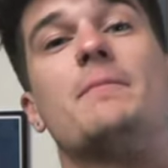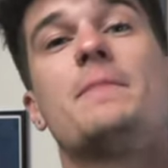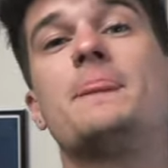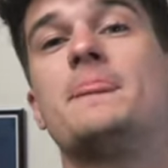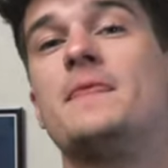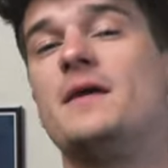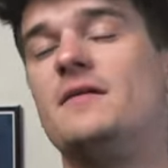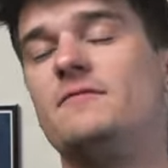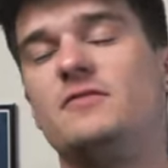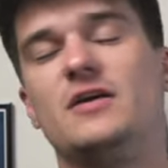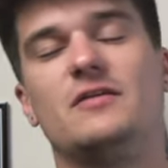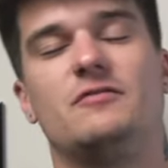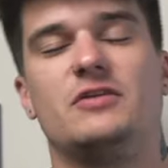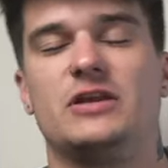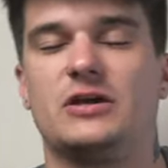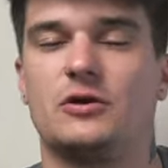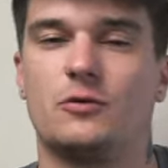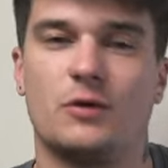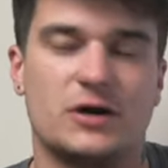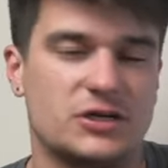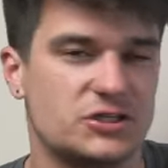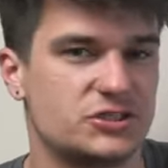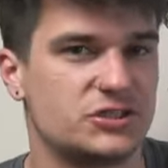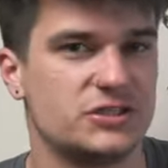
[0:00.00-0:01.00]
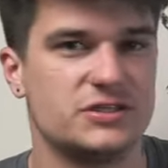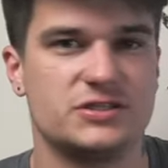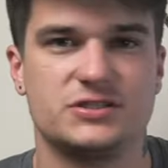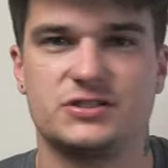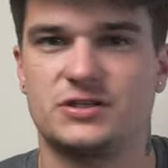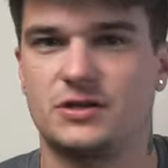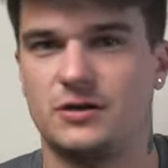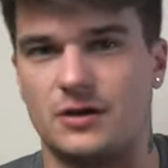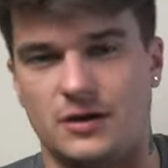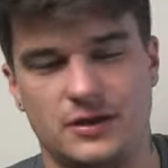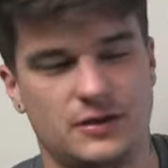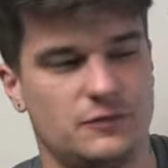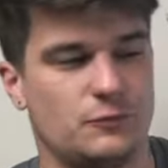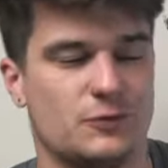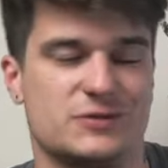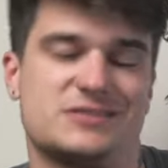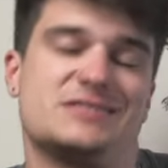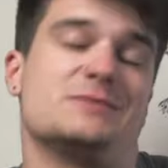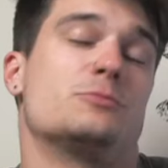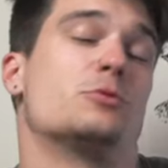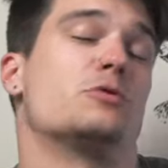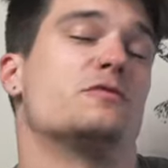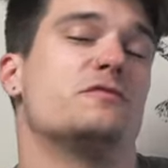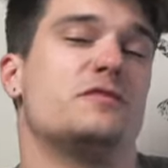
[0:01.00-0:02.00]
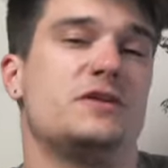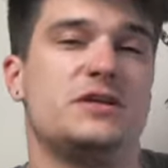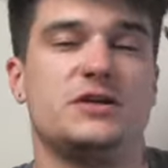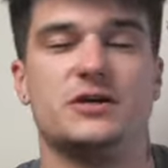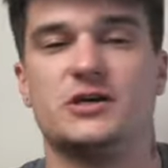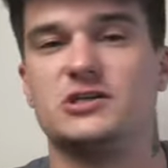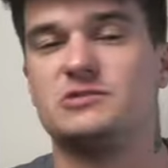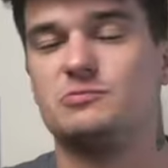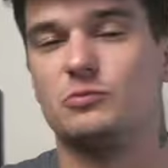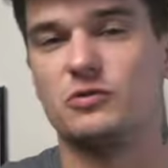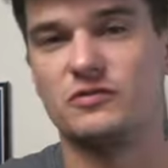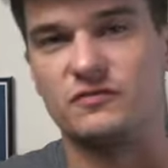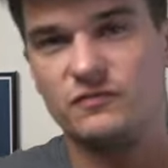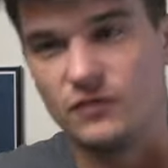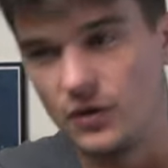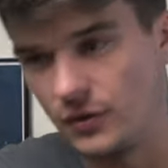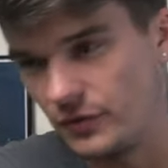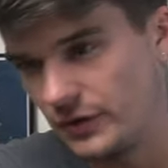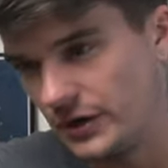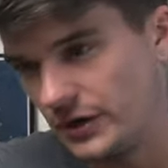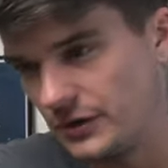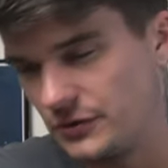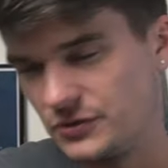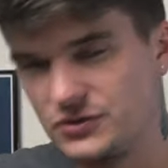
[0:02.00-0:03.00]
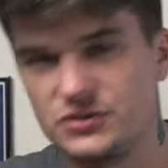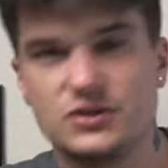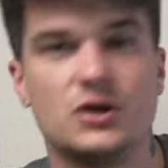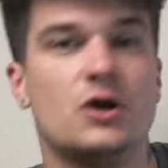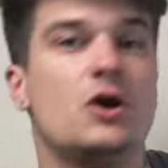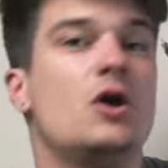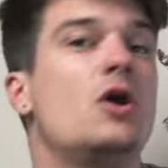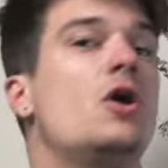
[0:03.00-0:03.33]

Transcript: If you have any questions, you want to see more videos, more photos,